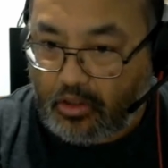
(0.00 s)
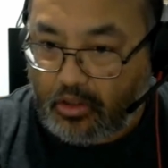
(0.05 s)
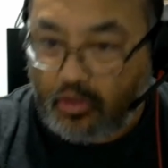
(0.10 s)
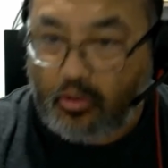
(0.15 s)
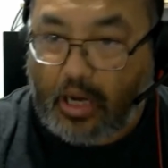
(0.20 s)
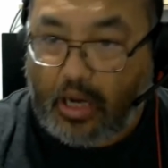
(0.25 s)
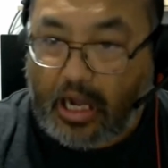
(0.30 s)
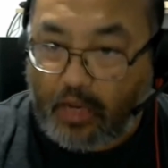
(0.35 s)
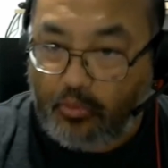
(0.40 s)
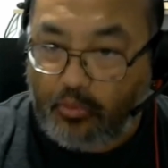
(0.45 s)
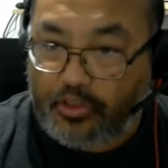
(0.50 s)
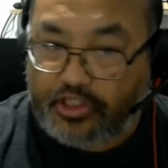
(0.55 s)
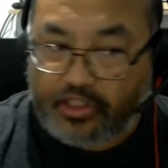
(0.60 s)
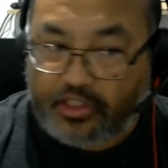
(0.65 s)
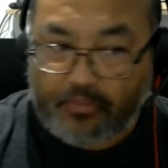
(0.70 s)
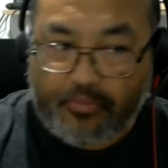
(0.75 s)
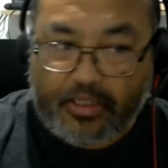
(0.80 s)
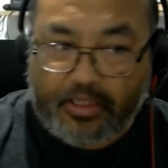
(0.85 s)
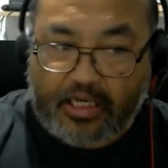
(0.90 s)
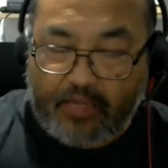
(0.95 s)
who I would
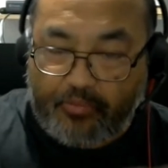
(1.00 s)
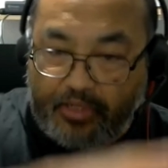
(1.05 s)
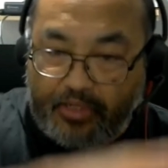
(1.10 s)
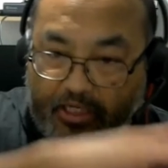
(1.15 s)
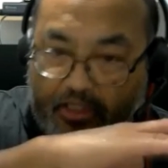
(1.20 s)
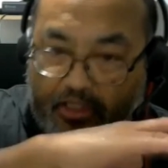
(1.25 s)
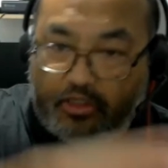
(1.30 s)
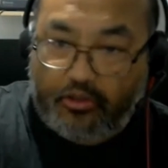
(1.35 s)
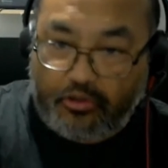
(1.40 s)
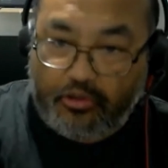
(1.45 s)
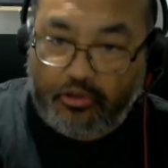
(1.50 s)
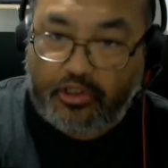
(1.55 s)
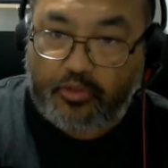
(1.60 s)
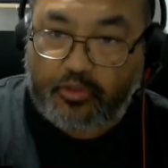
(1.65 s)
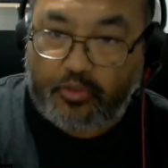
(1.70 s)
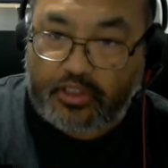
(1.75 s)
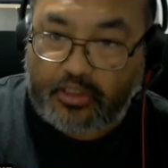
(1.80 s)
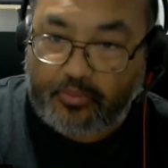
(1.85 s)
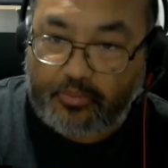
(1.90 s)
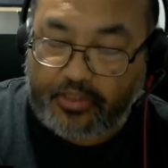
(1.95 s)
submit have been in cahoots
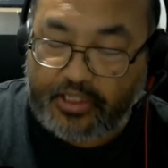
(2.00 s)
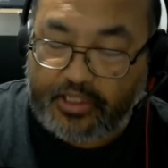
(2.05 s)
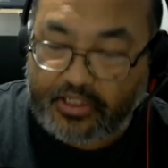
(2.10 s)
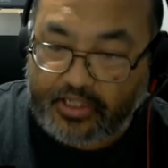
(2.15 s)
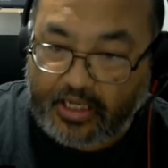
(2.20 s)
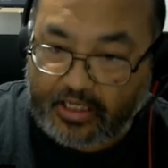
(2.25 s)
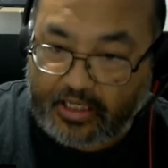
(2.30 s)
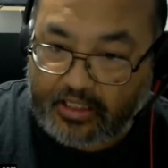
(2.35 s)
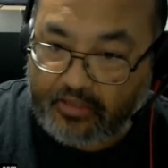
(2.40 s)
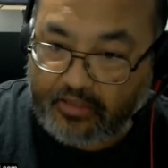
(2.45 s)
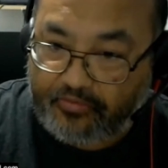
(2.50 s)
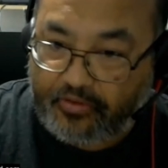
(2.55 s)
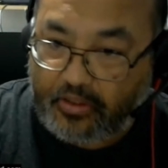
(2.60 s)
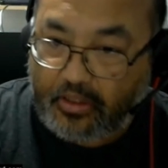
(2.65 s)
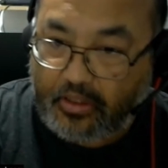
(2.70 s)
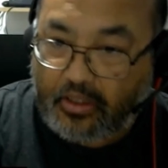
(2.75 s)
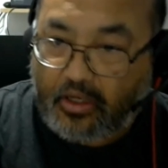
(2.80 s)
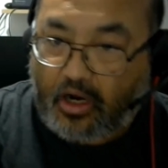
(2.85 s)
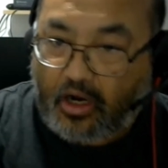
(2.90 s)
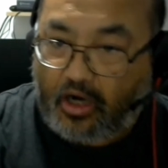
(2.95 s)
with some of these negative
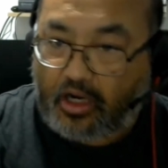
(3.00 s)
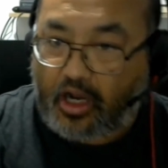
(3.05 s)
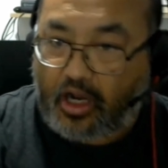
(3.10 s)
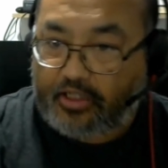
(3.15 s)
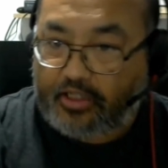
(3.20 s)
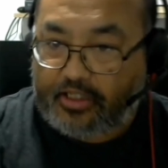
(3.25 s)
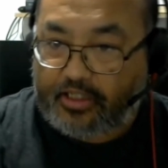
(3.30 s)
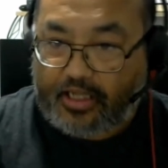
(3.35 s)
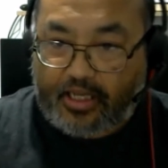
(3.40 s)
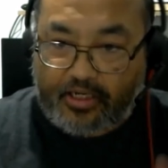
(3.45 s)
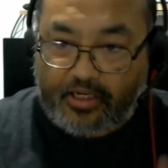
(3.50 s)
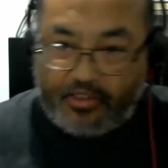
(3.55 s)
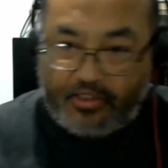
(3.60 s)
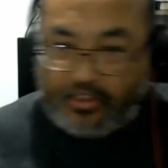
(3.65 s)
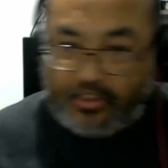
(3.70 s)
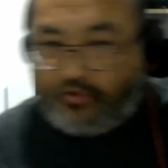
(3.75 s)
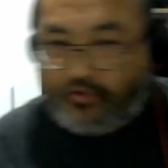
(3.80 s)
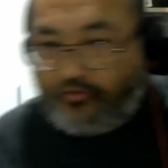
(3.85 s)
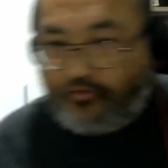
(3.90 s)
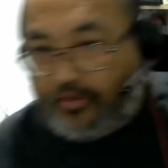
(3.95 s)
archontic
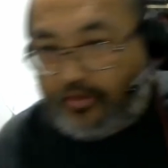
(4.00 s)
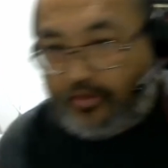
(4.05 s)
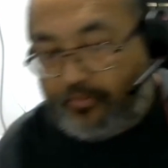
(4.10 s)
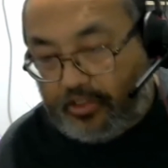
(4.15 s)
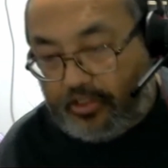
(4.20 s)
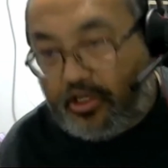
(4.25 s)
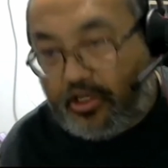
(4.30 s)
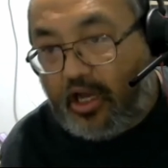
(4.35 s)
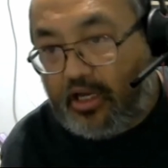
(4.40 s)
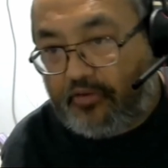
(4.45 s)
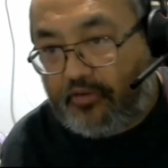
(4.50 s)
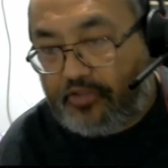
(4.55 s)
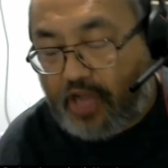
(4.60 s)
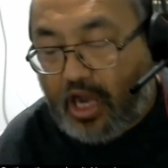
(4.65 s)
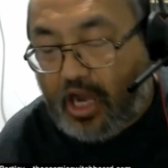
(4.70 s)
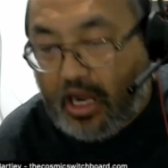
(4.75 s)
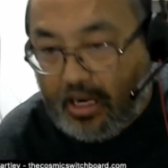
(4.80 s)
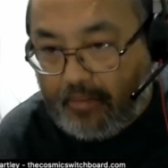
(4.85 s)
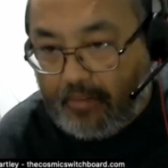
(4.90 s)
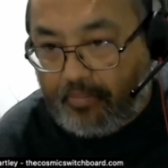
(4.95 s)
entities from the dawn of
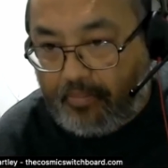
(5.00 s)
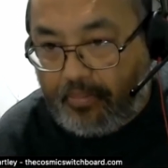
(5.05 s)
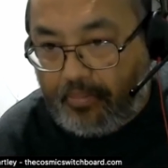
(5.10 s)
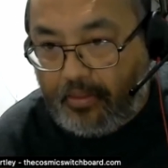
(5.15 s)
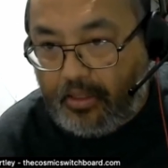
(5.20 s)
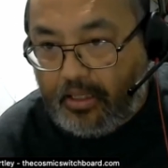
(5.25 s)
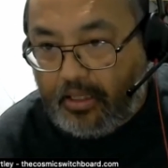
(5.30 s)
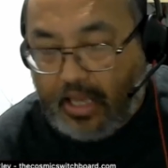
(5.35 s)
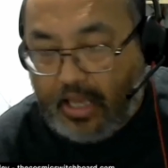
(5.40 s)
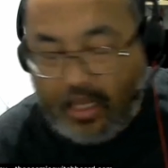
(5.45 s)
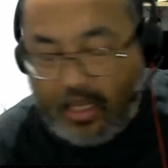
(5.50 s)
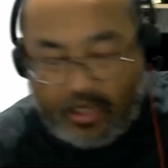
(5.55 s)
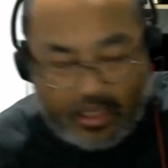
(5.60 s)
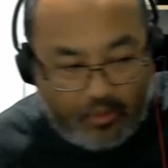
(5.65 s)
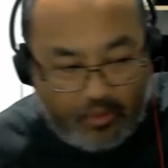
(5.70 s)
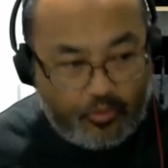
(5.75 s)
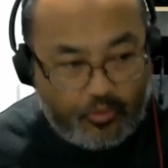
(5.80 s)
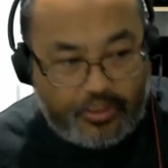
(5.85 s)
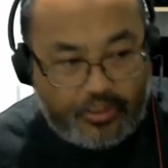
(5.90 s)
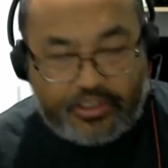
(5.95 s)
time.
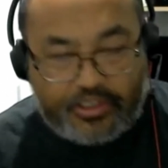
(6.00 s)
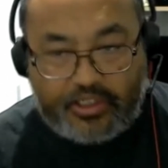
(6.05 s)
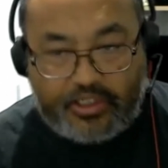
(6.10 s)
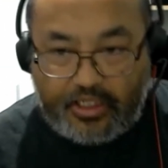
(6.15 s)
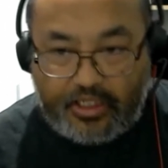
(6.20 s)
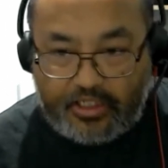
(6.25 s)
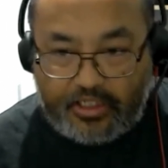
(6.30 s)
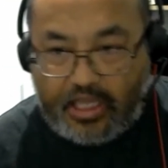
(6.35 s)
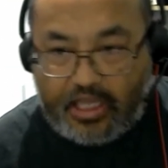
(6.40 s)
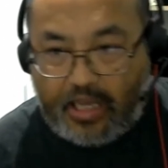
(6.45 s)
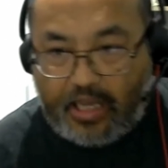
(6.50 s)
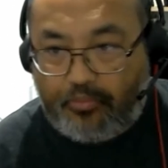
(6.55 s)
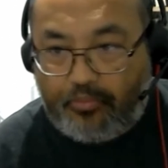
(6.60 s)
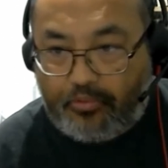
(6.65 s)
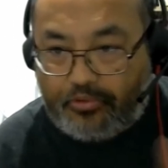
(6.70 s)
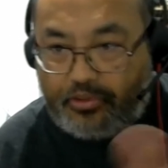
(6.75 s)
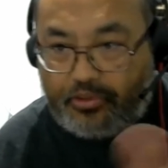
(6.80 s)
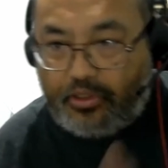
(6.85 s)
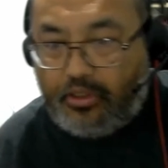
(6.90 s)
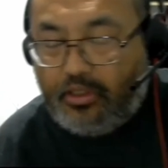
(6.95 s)
And we see
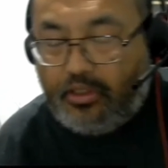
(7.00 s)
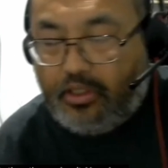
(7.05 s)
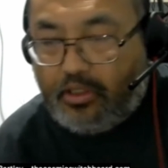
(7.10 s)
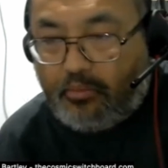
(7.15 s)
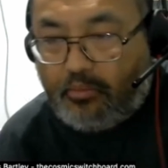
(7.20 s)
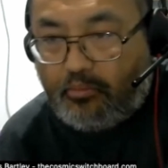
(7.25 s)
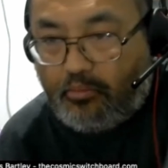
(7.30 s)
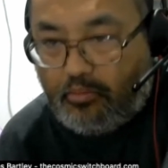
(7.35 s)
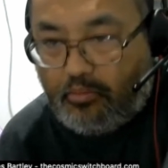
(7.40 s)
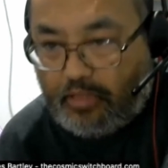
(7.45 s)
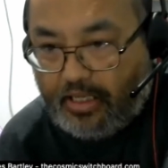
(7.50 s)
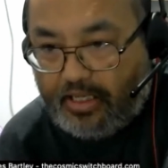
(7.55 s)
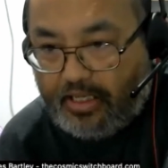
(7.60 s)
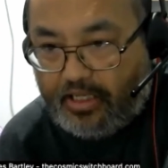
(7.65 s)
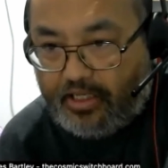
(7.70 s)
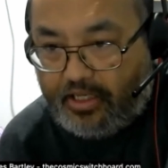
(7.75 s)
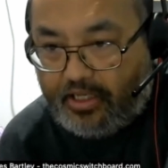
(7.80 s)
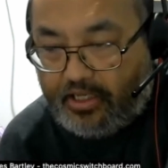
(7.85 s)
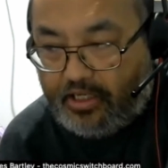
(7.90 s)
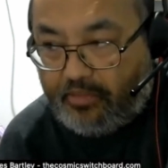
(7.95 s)
examples
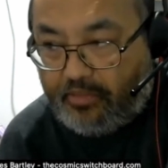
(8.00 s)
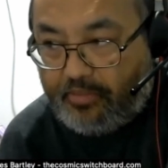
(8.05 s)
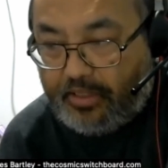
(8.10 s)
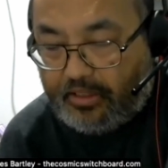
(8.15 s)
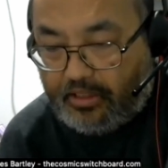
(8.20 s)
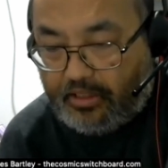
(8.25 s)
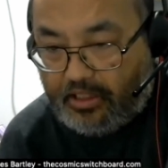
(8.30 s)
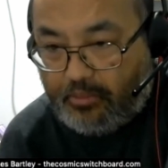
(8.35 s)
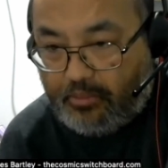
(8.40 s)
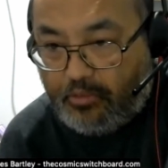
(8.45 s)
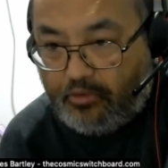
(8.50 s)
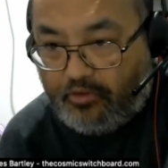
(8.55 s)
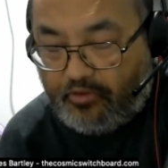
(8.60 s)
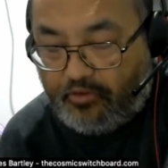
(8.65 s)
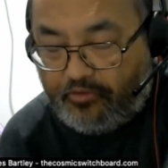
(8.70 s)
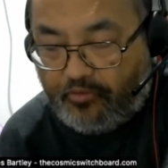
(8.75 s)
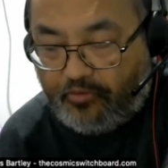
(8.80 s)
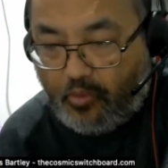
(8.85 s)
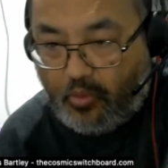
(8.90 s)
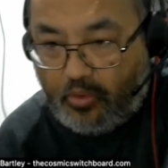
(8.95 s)
intermittently
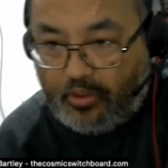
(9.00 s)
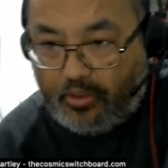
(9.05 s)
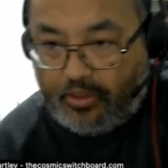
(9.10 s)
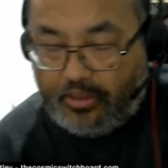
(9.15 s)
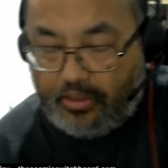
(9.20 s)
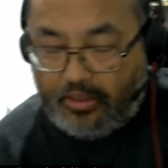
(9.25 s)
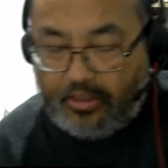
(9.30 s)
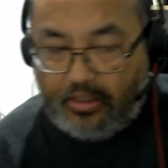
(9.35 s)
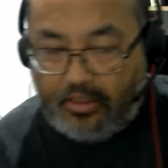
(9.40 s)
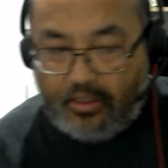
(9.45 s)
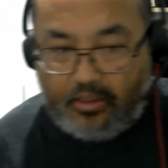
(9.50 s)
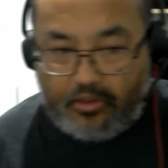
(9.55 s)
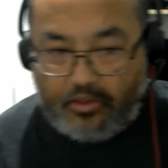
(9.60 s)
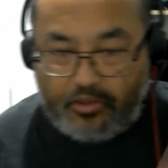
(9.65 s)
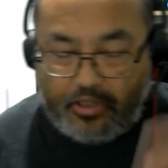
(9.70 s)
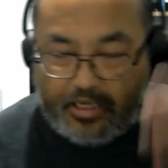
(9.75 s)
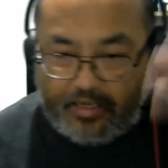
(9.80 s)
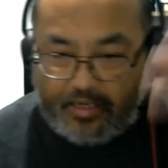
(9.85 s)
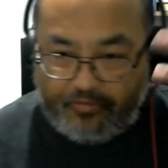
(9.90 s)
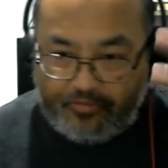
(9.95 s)
moving forward.
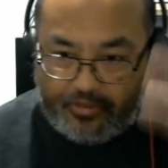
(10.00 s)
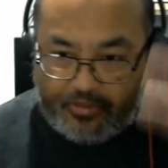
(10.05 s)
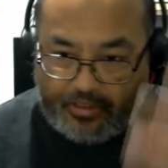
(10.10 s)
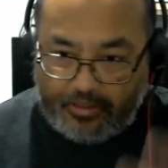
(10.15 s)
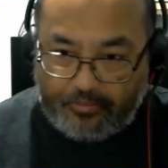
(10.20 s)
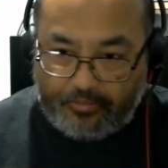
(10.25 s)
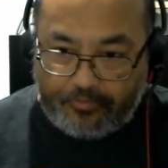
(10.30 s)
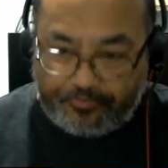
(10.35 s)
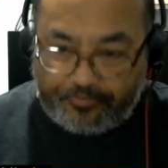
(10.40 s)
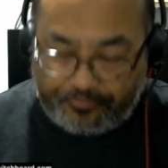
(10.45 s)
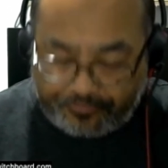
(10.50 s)
You have the